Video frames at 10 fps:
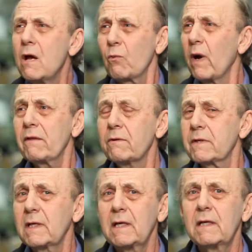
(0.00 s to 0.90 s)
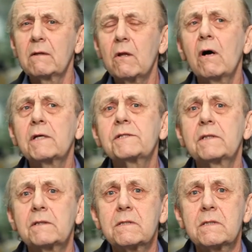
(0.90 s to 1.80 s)
rather than getting lost
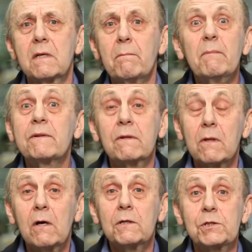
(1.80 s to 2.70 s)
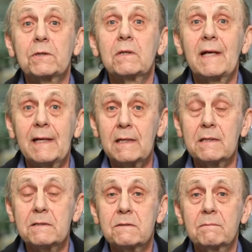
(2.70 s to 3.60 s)
in some mythological
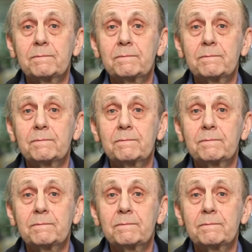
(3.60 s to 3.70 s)
haze.